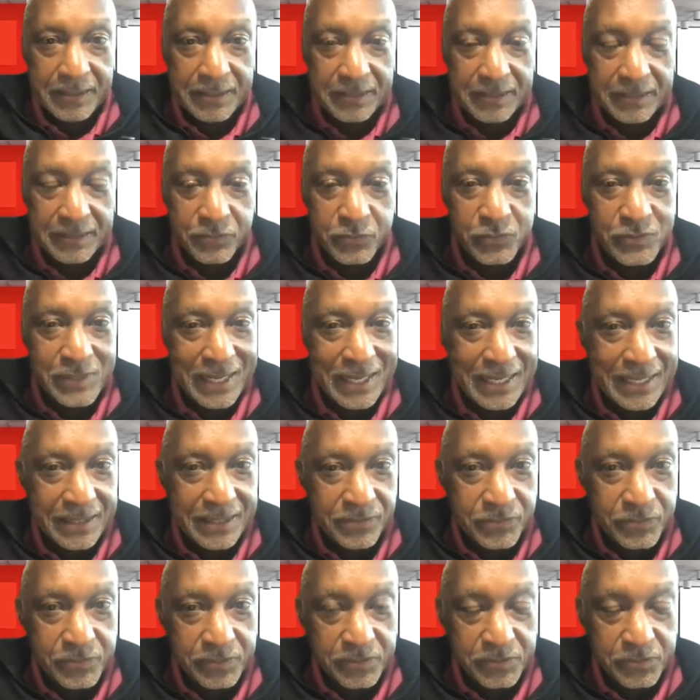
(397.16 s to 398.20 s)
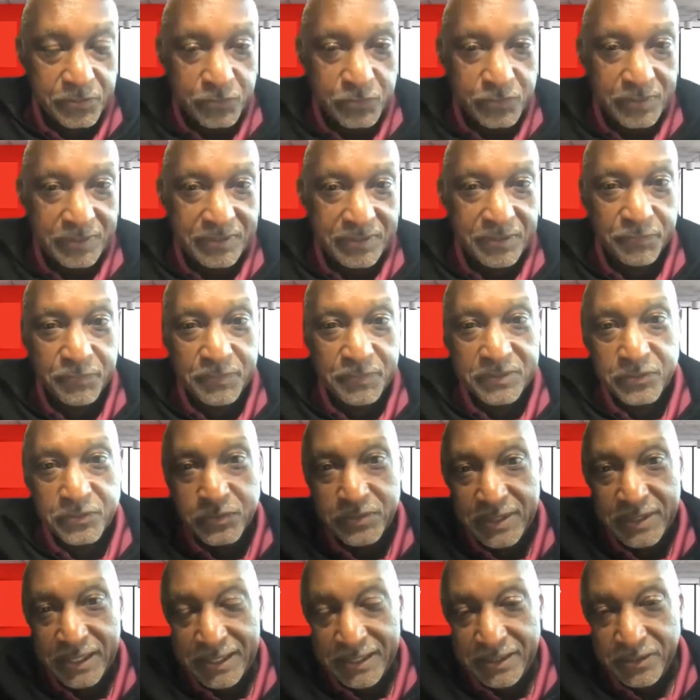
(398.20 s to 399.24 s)
sizes, different
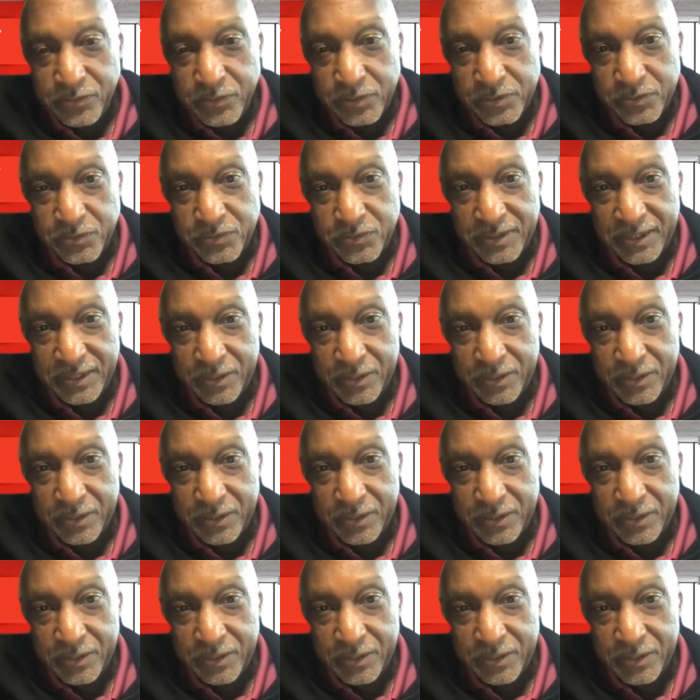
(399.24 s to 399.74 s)
stages.